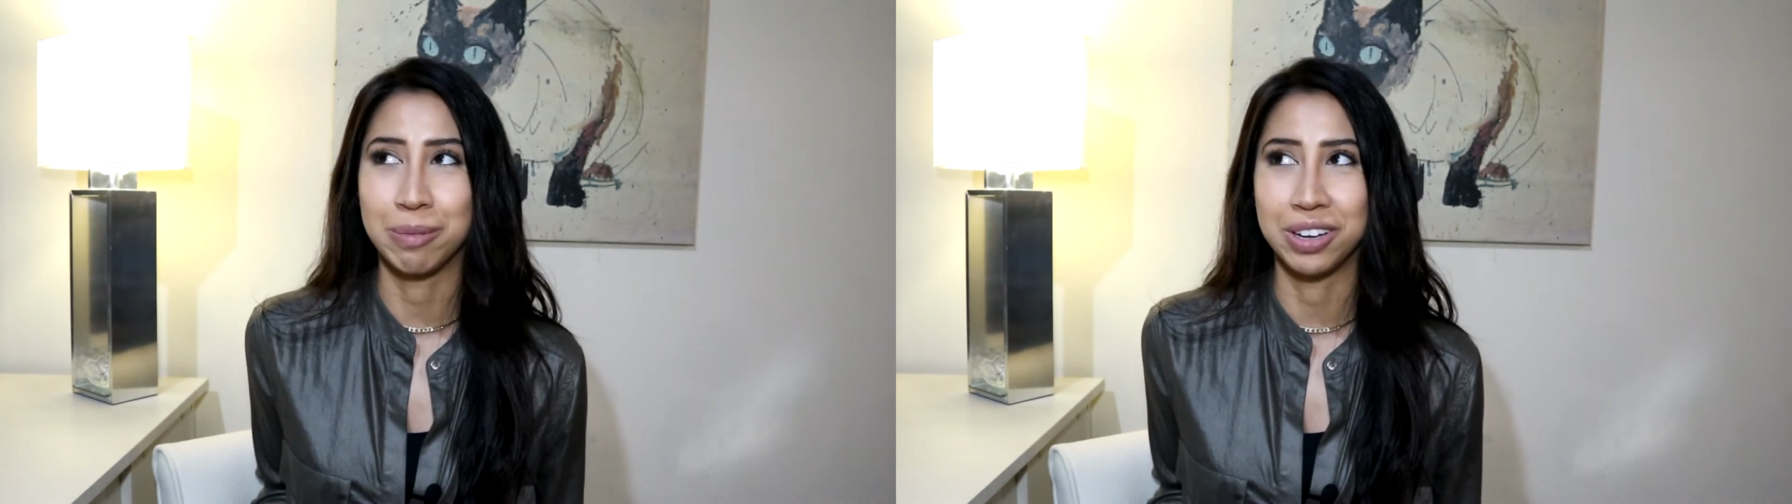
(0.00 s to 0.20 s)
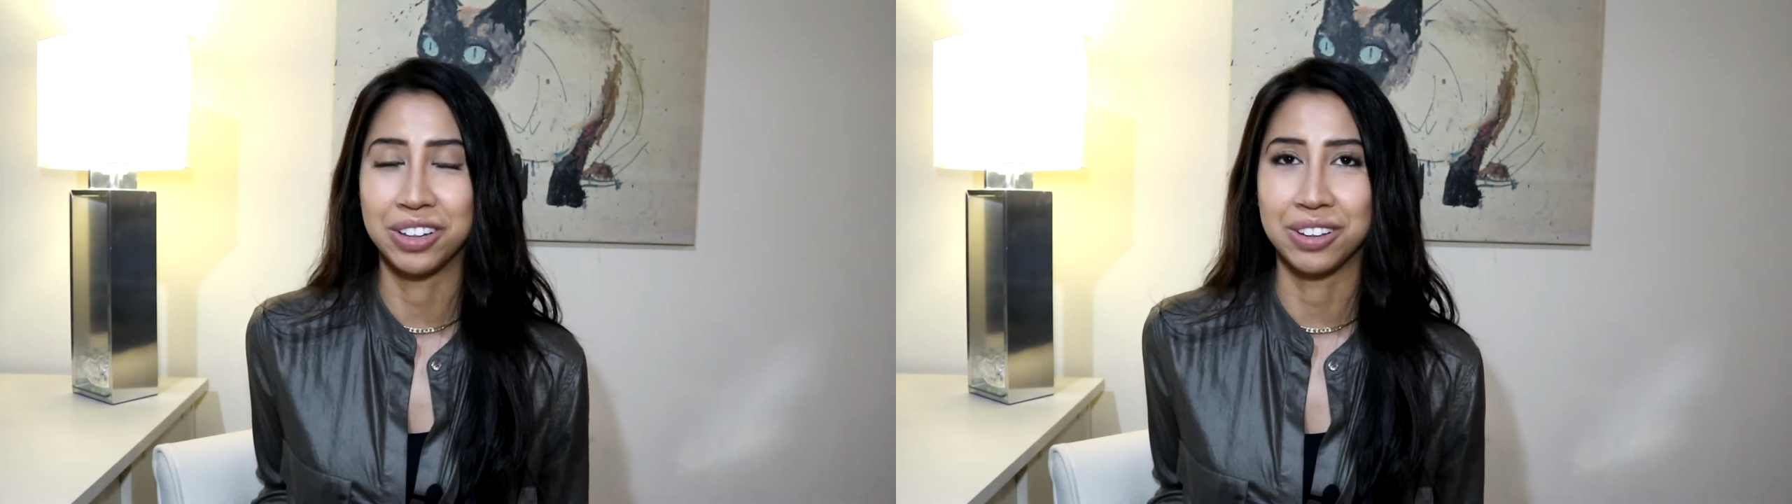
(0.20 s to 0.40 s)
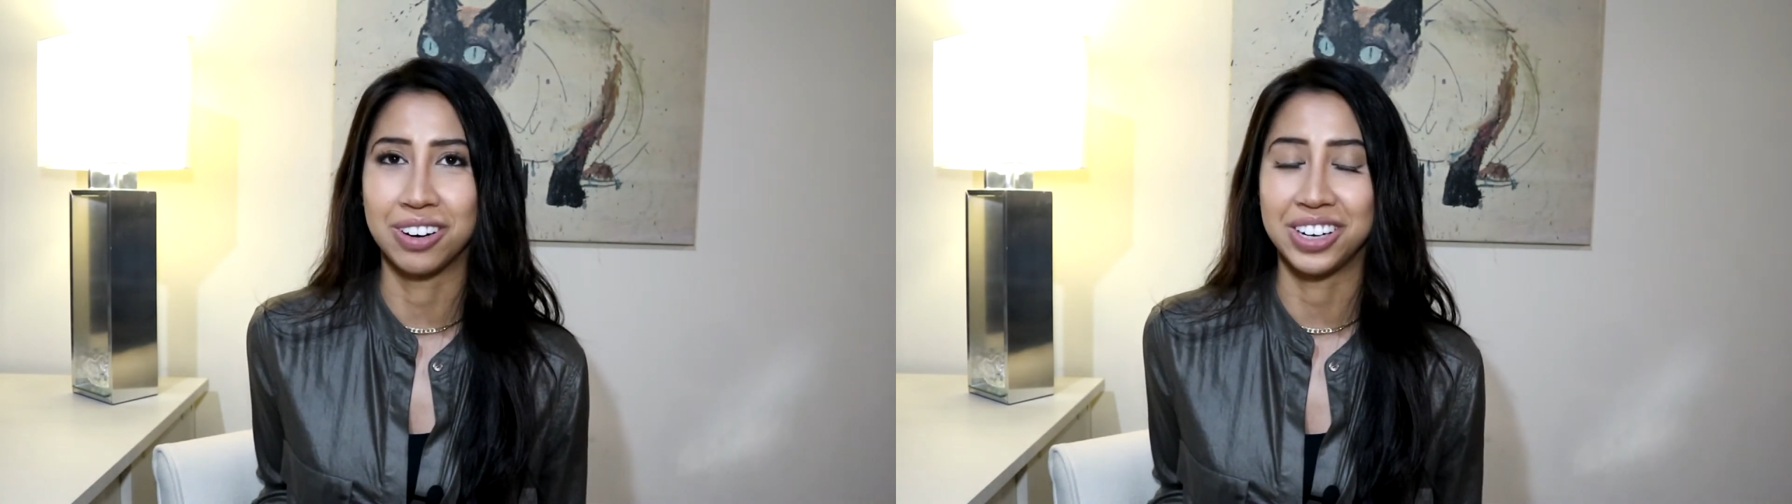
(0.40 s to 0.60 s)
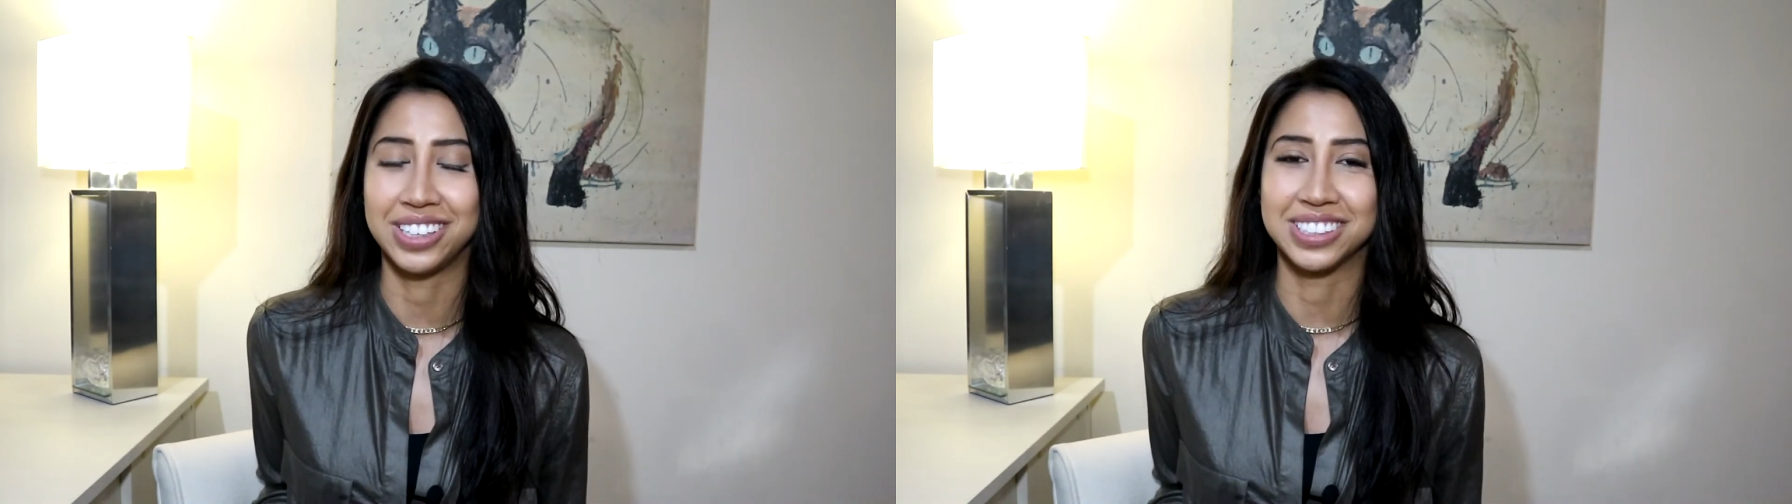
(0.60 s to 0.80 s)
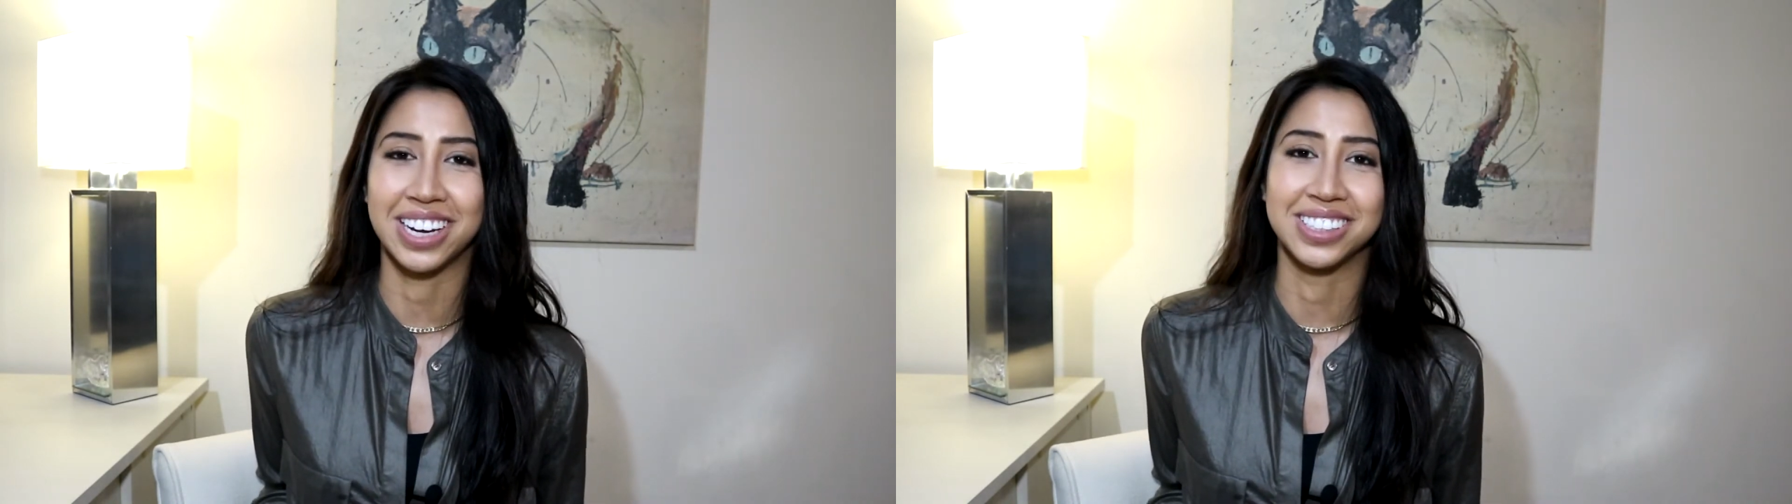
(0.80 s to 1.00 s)

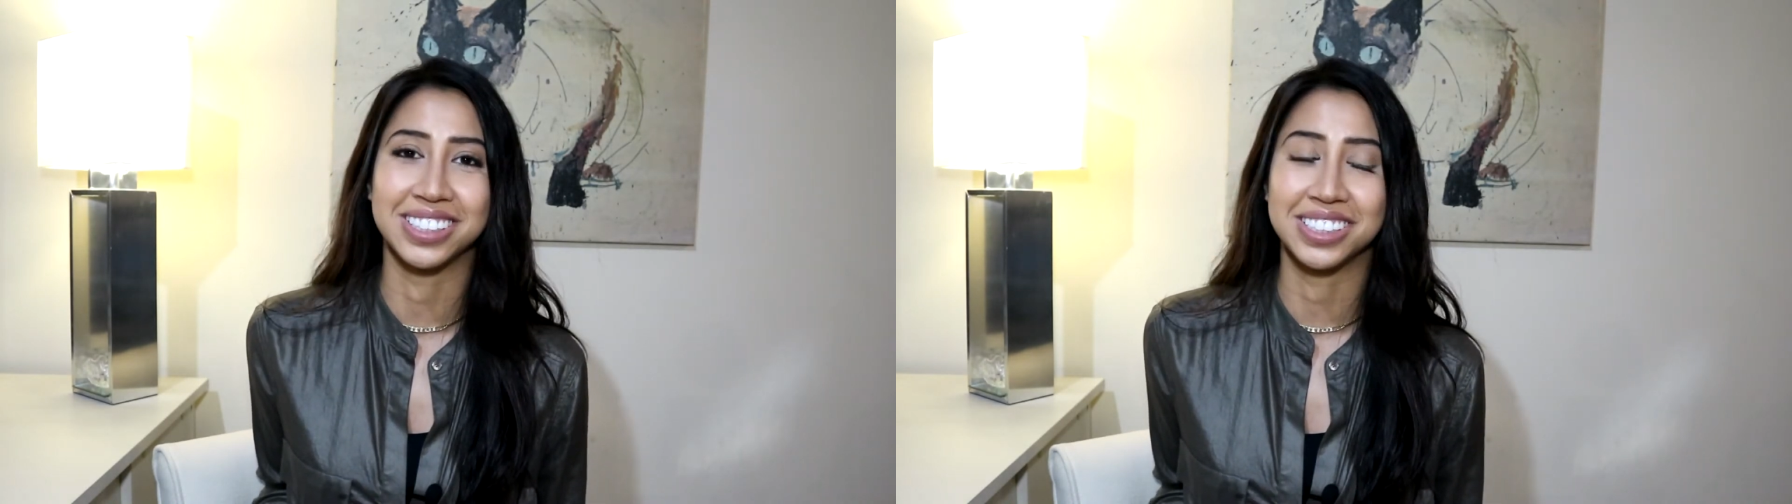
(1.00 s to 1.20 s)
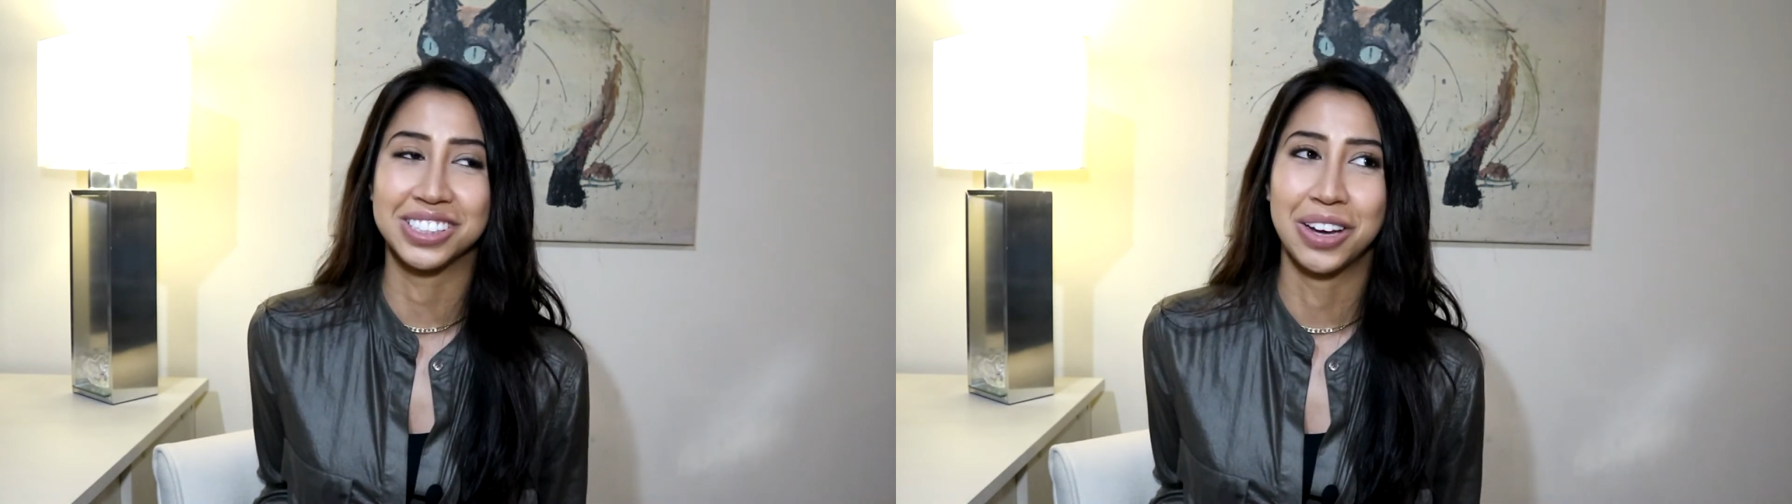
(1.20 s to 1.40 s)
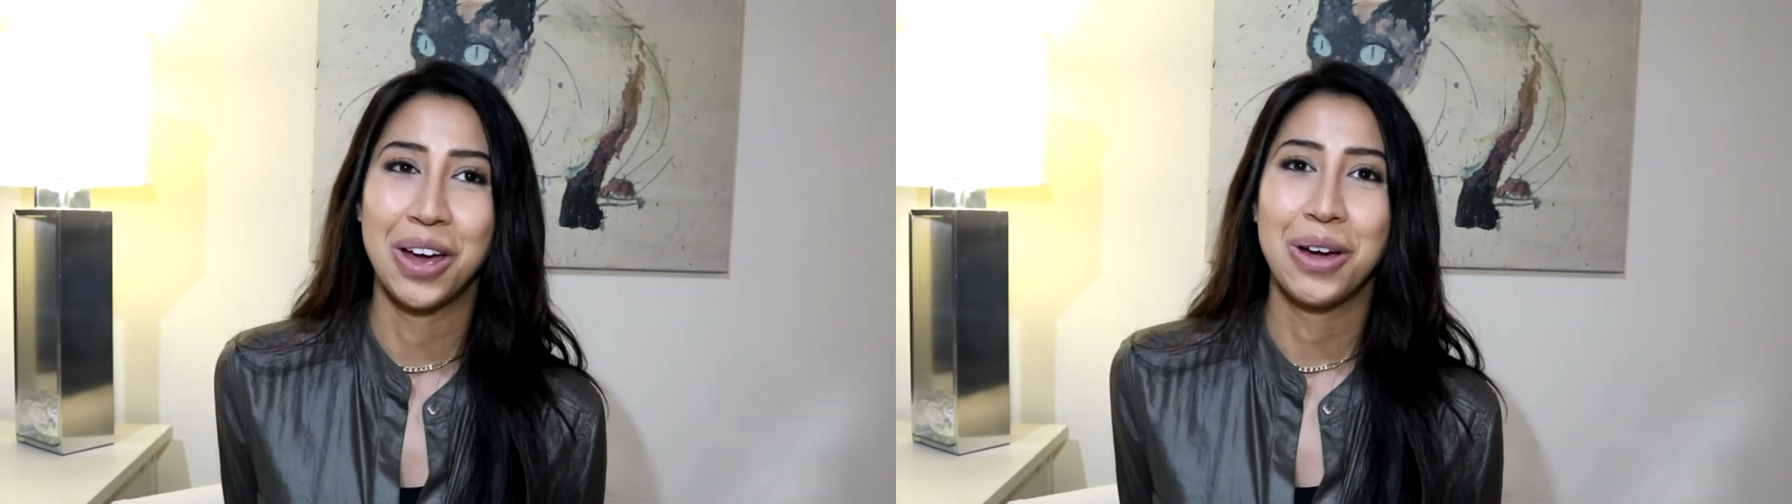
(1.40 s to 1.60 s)
mid-30s, and this